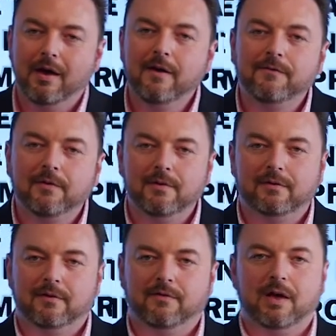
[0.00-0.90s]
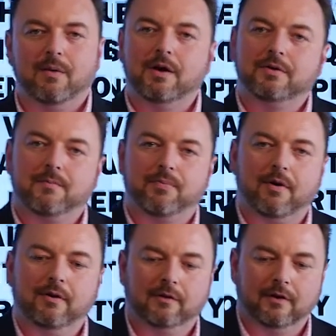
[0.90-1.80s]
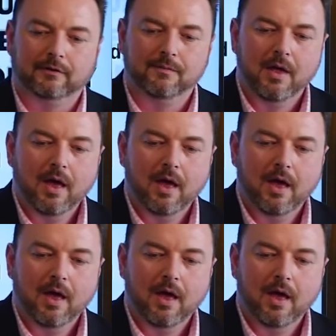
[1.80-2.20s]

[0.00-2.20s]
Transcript: influence the valuation process.